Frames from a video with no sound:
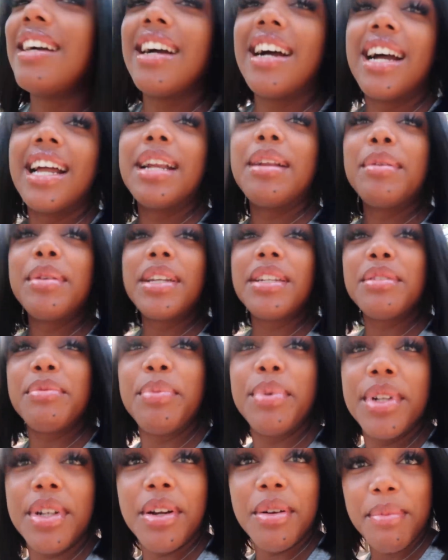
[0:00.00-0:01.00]
I didn't get to
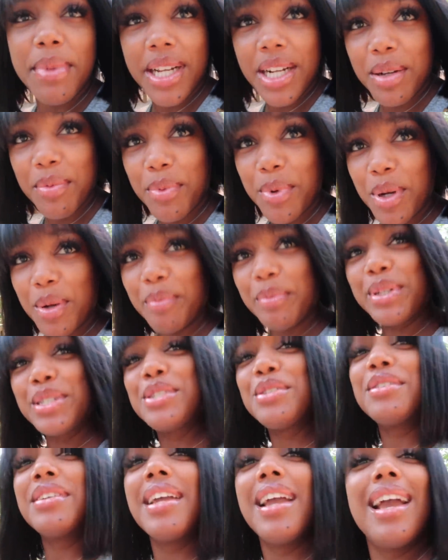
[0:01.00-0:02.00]
put no makeup on,
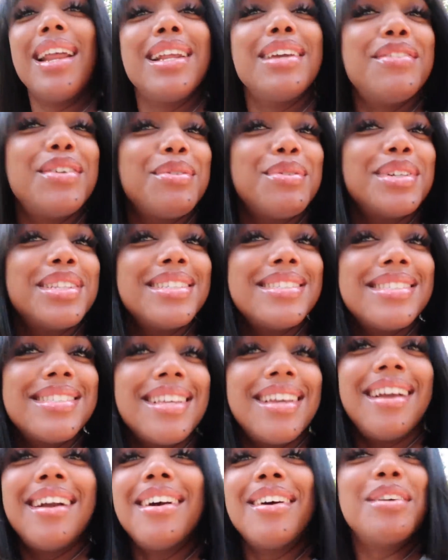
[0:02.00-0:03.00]
but you can't even really
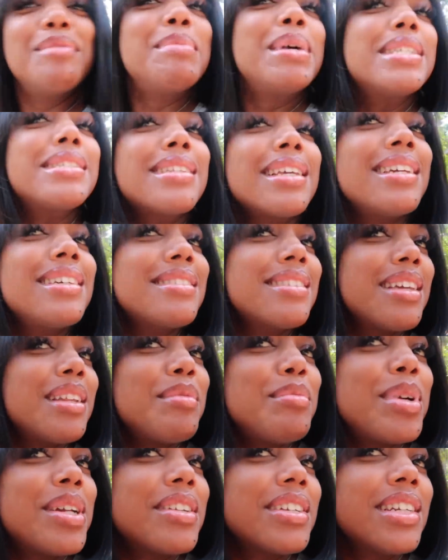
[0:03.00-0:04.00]
tell. My skin's
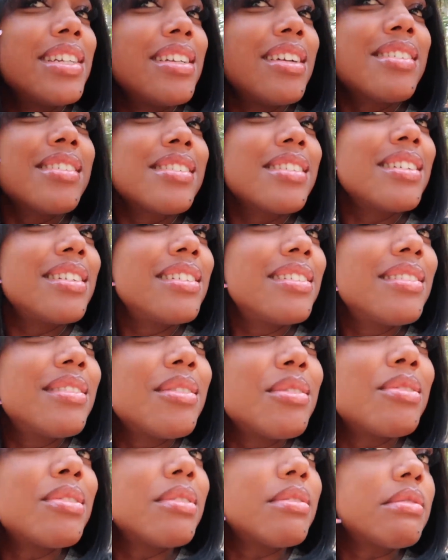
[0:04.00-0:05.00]
getting better. Can y'all see?
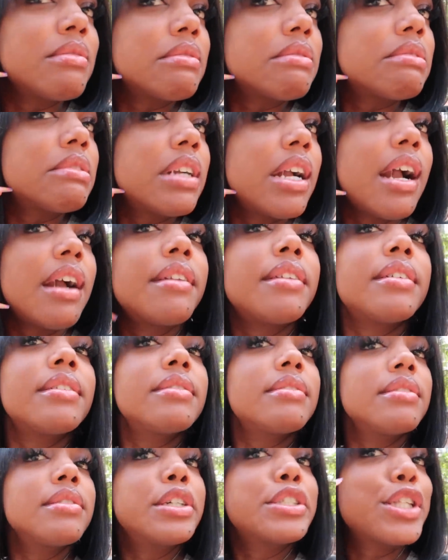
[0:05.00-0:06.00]
Oh kind
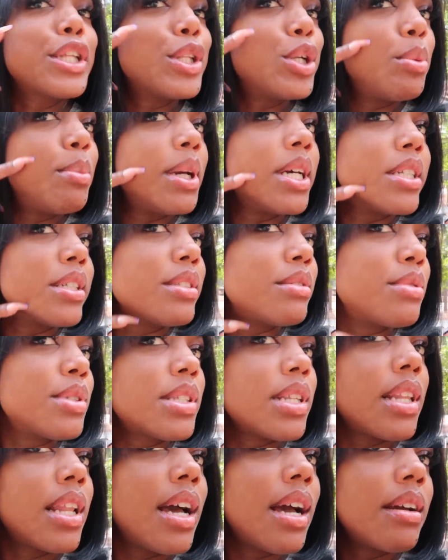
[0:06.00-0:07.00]
of looks a little better it
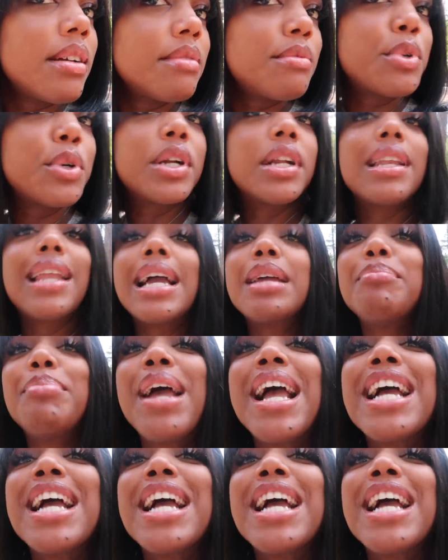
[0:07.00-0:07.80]
was a lot more light